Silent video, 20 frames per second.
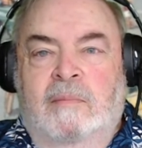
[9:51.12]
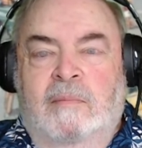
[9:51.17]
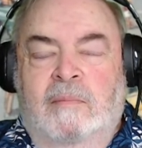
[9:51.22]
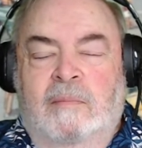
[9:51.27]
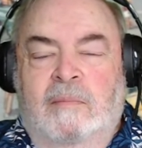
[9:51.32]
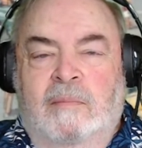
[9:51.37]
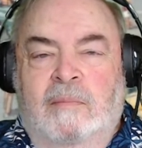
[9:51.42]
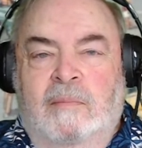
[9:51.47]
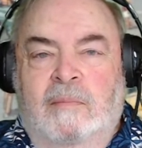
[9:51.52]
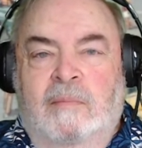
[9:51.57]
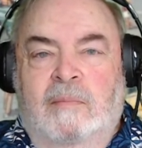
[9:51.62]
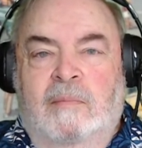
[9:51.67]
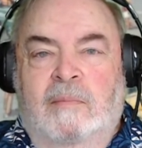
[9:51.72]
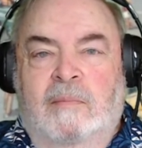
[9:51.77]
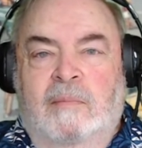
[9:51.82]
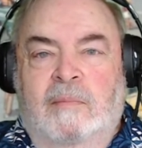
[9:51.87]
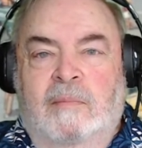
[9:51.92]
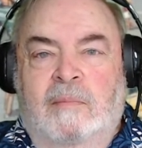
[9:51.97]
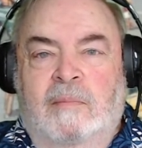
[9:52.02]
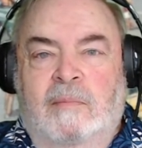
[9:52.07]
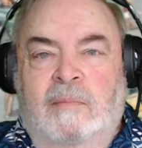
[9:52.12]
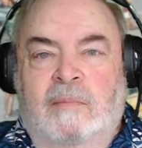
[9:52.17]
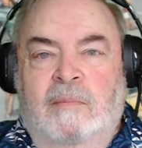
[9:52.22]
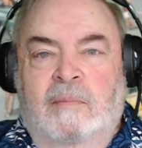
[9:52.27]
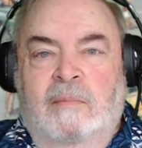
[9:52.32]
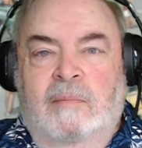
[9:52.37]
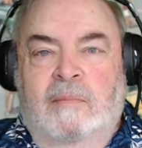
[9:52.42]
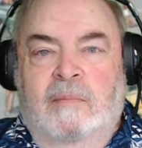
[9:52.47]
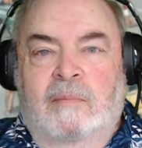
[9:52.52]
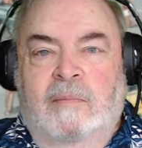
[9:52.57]

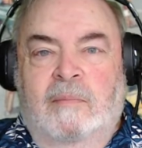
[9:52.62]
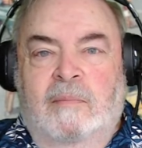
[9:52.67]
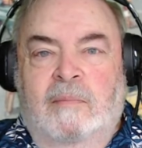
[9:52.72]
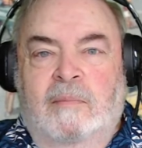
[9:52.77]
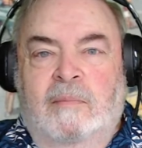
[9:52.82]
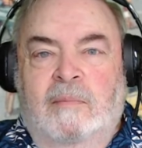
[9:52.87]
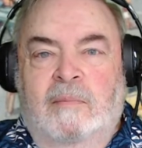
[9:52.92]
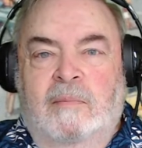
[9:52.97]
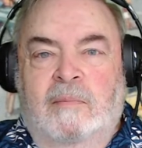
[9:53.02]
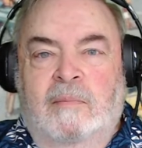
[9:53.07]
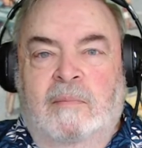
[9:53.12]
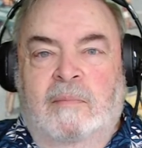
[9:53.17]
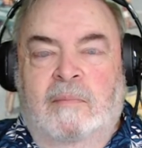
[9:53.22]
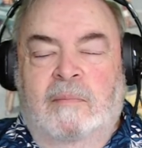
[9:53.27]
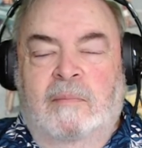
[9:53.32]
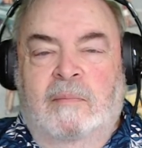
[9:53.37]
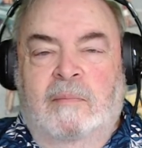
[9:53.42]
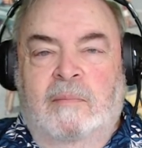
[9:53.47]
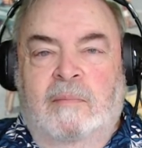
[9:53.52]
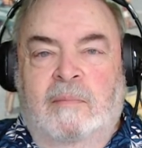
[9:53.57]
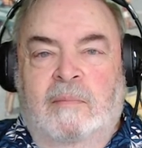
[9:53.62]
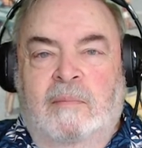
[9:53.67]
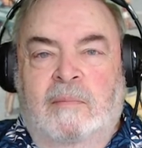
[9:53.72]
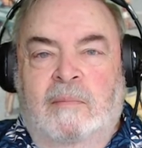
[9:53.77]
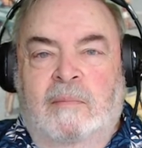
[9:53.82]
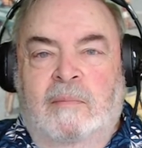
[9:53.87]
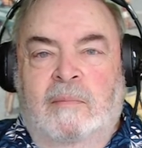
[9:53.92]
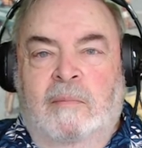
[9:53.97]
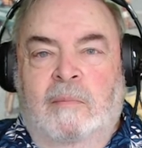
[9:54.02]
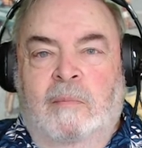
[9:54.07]

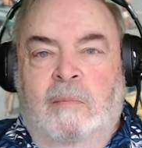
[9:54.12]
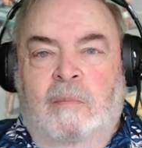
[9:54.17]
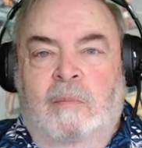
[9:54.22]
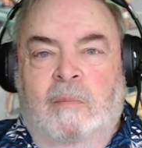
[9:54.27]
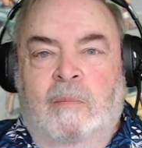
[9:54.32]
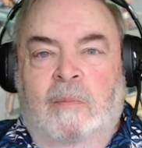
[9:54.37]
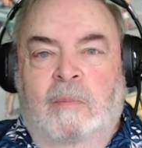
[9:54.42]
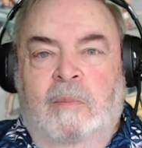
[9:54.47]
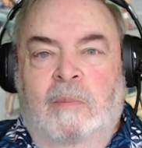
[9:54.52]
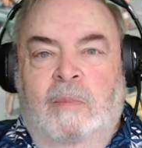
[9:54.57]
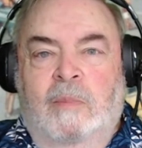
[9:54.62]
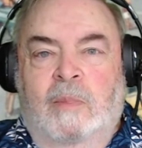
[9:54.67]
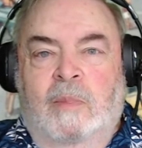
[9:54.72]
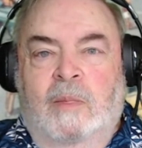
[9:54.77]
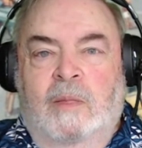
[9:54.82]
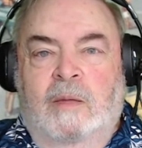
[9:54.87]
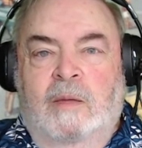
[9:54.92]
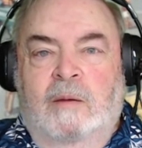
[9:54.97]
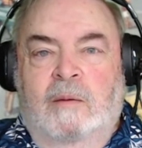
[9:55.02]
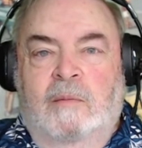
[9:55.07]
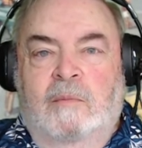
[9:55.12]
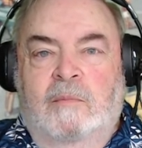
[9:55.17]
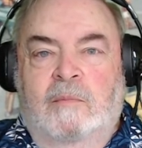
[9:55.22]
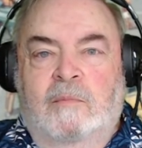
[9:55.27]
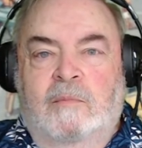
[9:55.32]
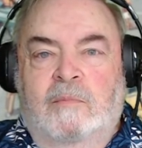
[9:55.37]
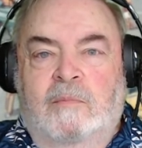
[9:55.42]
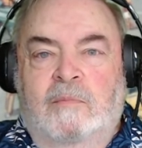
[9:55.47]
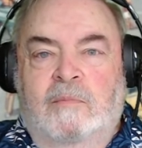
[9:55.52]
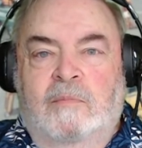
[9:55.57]

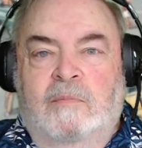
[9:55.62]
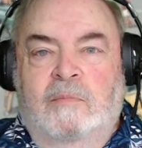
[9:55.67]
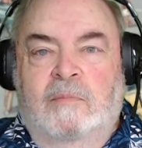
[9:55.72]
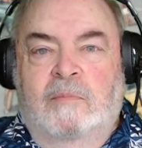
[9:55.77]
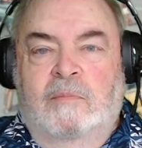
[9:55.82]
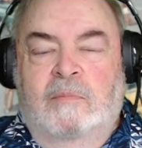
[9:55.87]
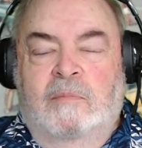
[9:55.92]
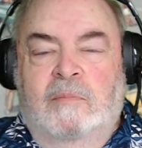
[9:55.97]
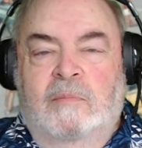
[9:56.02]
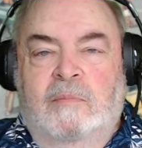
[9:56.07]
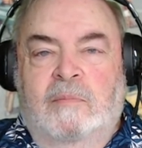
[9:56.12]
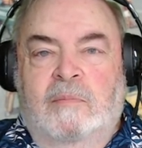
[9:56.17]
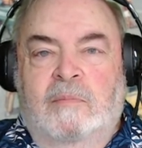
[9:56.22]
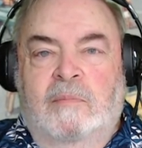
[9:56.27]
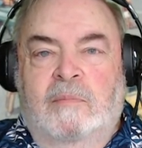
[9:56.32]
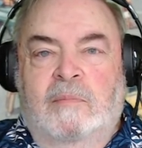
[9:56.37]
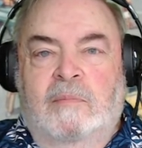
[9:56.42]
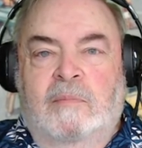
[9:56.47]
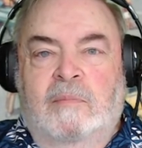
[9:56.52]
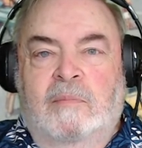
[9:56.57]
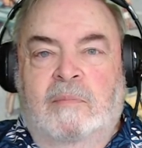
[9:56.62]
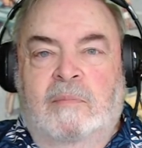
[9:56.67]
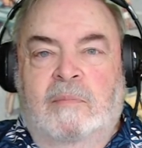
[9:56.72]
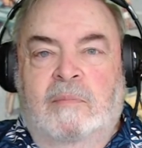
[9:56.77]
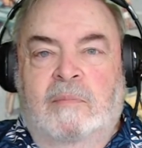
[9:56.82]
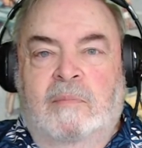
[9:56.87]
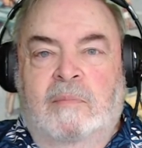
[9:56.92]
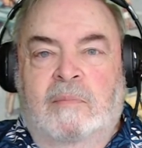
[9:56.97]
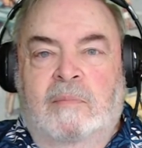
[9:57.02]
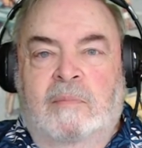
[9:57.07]

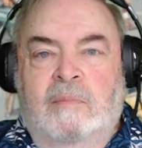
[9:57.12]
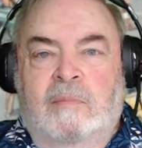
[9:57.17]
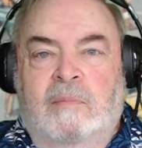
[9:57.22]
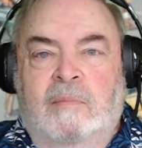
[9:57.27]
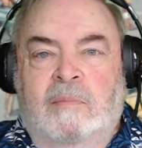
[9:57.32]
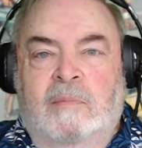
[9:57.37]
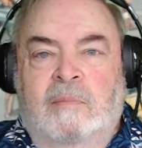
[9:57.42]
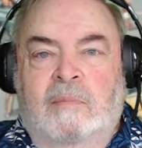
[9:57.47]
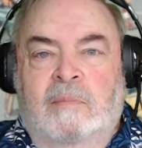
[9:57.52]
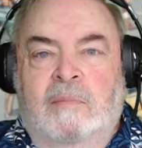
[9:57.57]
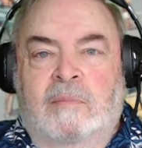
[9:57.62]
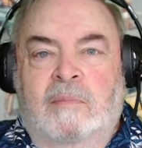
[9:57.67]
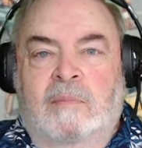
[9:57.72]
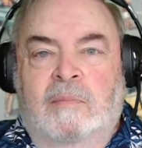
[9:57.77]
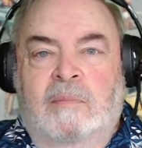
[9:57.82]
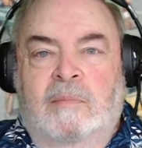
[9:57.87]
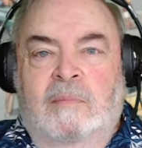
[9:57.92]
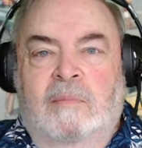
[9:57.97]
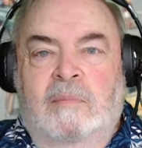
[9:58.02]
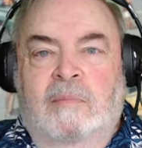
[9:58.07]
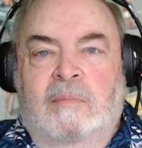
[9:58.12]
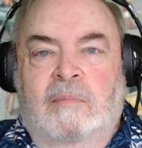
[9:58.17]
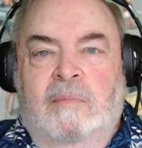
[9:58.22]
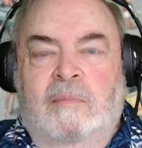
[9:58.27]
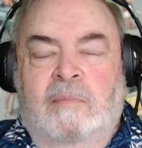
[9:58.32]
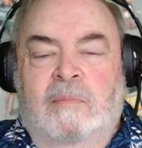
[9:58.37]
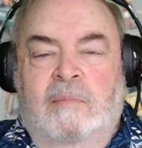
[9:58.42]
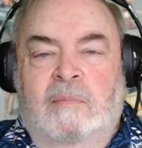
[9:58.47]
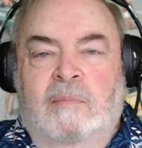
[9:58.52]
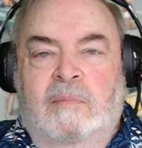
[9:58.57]

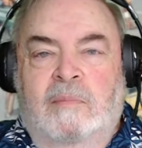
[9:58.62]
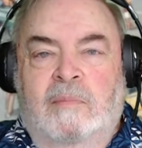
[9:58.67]
(silent)